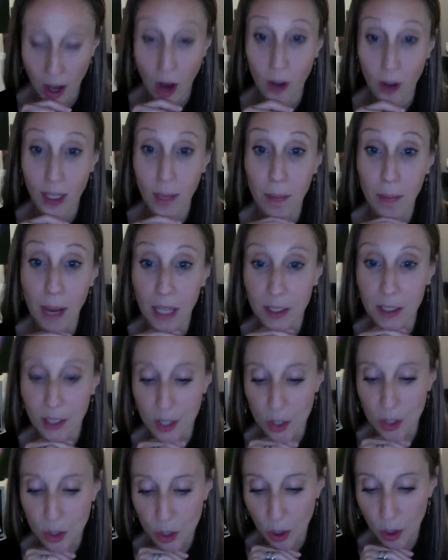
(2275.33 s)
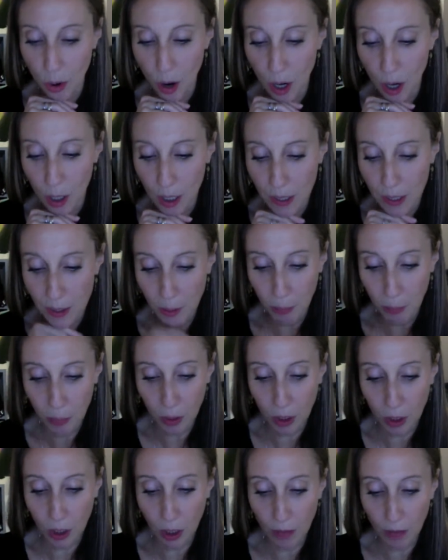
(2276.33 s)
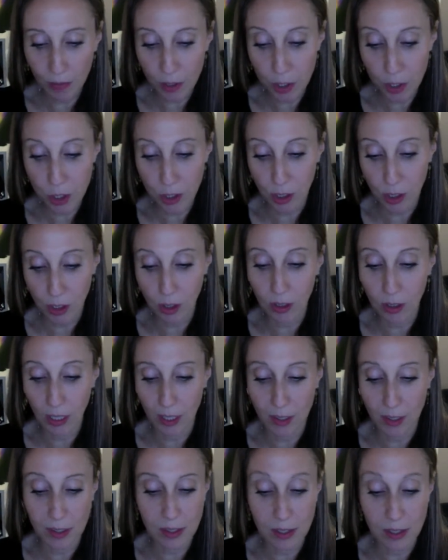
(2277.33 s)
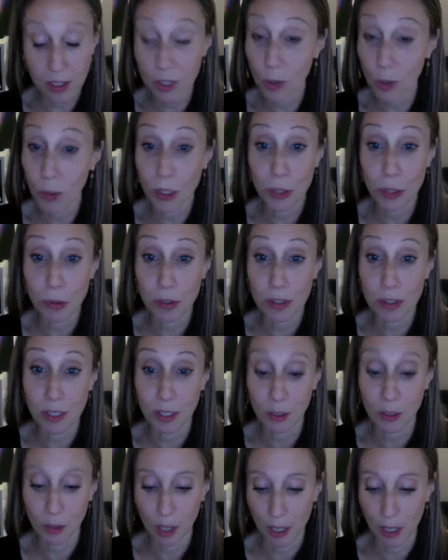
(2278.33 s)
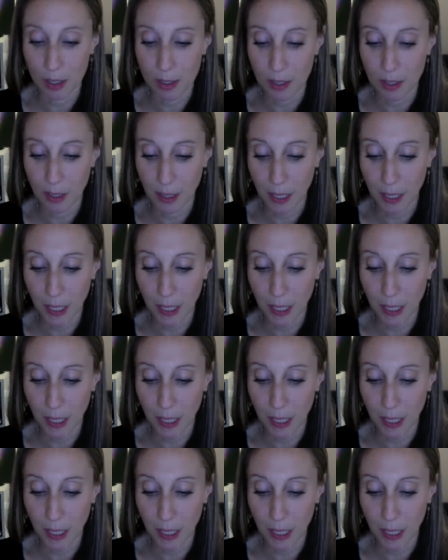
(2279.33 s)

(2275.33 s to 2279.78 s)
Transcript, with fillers: Okay, back to the Zohar. In the book of this, okay, this is so interesting, you guys.